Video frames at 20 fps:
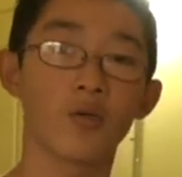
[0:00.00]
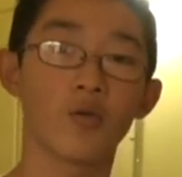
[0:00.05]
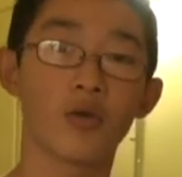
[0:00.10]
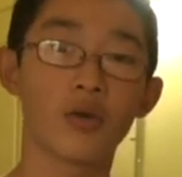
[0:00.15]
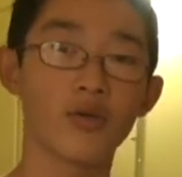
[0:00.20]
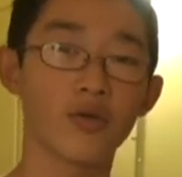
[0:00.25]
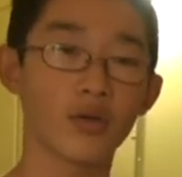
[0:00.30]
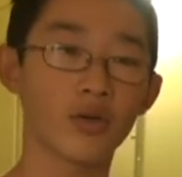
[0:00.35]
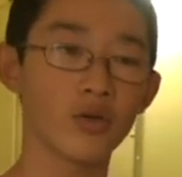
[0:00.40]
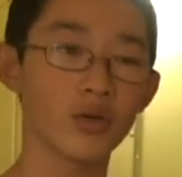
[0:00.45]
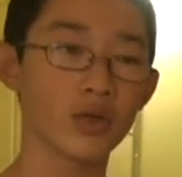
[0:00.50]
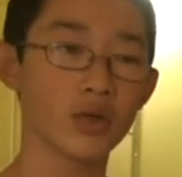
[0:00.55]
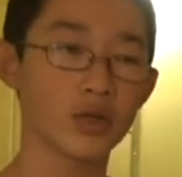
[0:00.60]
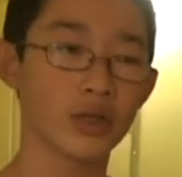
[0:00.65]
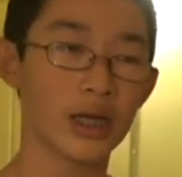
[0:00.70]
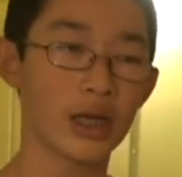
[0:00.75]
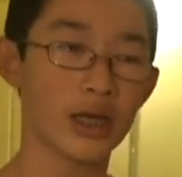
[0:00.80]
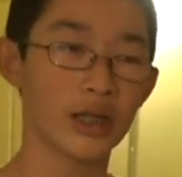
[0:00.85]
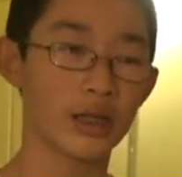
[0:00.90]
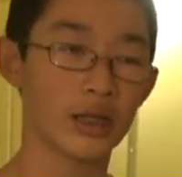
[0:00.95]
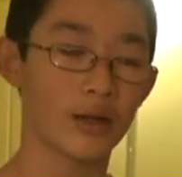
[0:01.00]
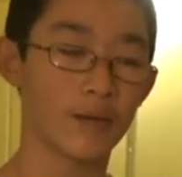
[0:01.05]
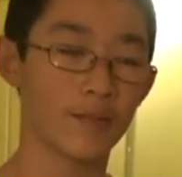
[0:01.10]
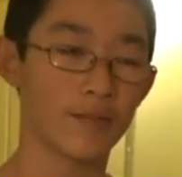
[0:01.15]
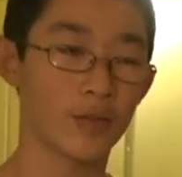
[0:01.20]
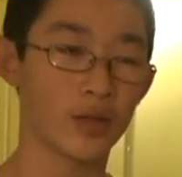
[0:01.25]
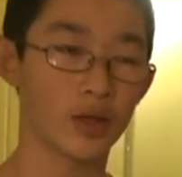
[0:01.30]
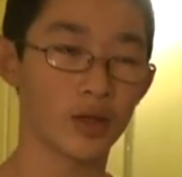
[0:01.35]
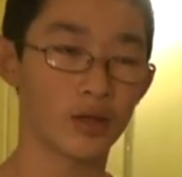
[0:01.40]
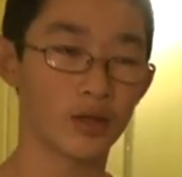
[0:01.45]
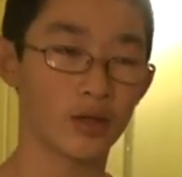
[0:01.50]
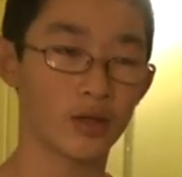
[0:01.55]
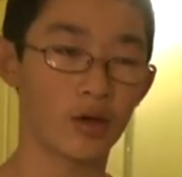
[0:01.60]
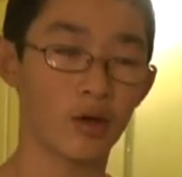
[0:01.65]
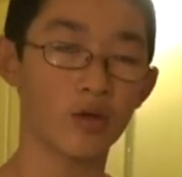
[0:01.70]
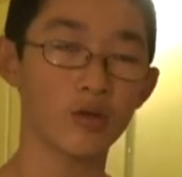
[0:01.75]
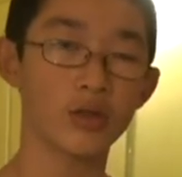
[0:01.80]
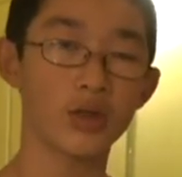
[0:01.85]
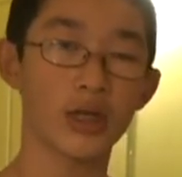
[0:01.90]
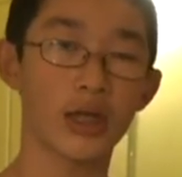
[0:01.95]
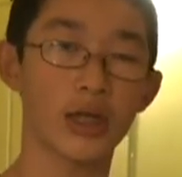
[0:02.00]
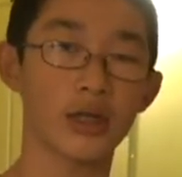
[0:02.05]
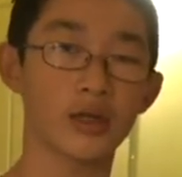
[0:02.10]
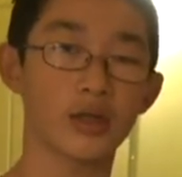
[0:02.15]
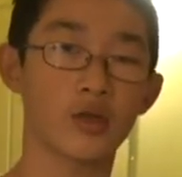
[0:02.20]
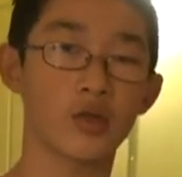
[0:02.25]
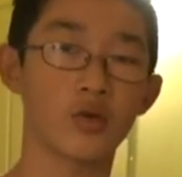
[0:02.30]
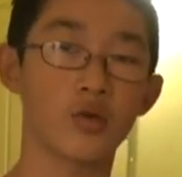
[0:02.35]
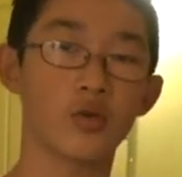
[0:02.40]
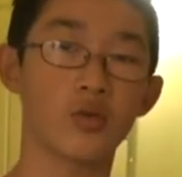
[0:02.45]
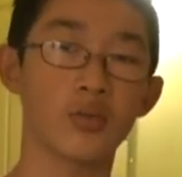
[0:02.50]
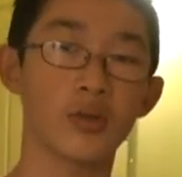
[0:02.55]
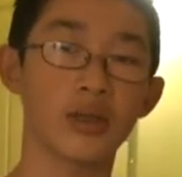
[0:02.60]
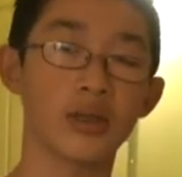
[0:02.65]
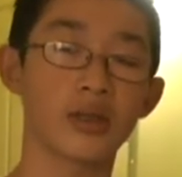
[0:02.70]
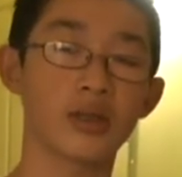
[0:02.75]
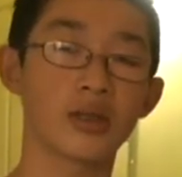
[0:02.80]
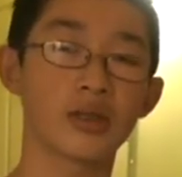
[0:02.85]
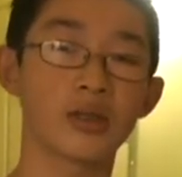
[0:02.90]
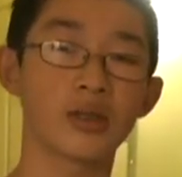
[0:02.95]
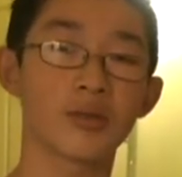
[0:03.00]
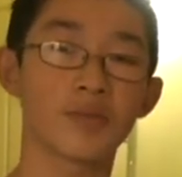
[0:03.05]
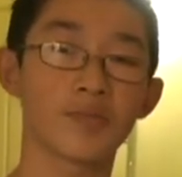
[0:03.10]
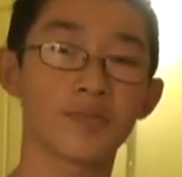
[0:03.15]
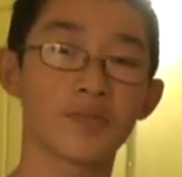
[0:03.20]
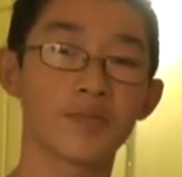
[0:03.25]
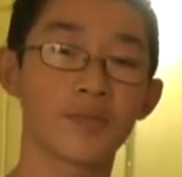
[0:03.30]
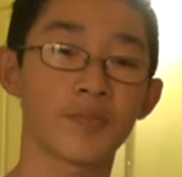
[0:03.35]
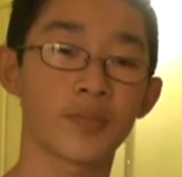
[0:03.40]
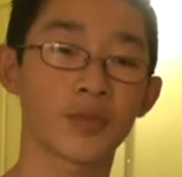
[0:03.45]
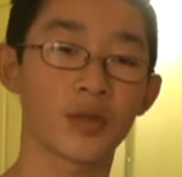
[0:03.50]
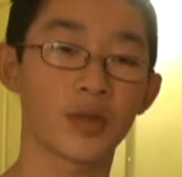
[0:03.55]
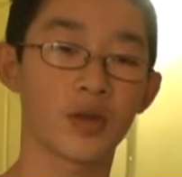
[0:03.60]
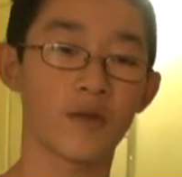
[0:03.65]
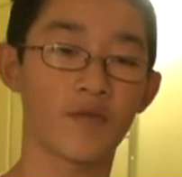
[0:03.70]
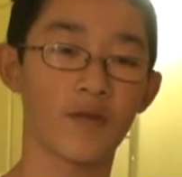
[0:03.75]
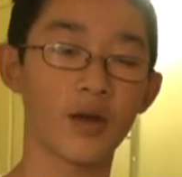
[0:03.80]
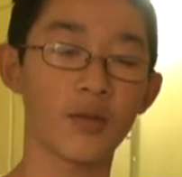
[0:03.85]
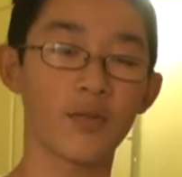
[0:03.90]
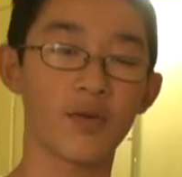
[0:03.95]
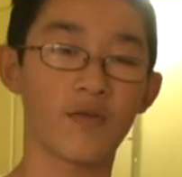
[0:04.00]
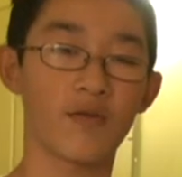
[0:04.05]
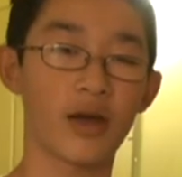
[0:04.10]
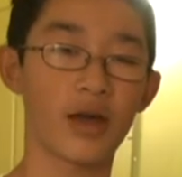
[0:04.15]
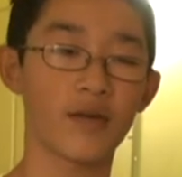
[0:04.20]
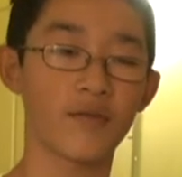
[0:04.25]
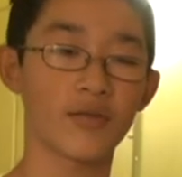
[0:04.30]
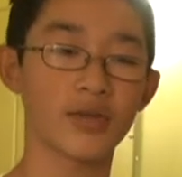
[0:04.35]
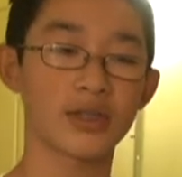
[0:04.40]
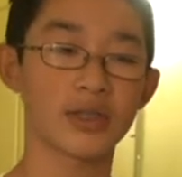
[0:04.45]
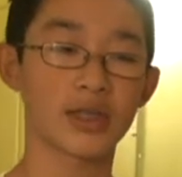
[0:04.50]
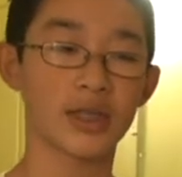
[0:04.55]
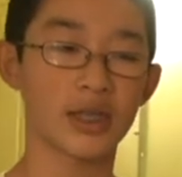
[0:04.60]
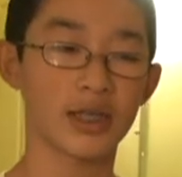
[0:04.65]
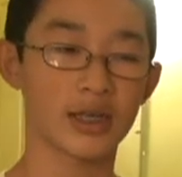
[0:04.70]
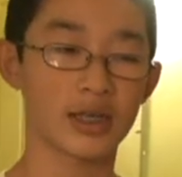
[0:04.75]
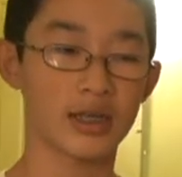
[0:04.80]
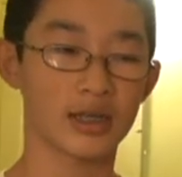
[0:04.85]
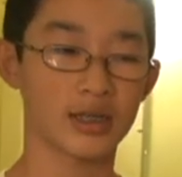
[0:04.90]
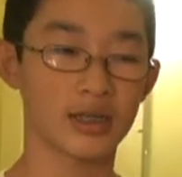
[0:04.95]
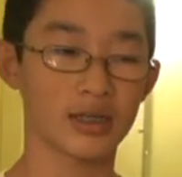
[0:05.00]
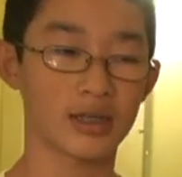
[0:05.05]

we noticed that the GhostHand cube, it's the 5x5, it's like,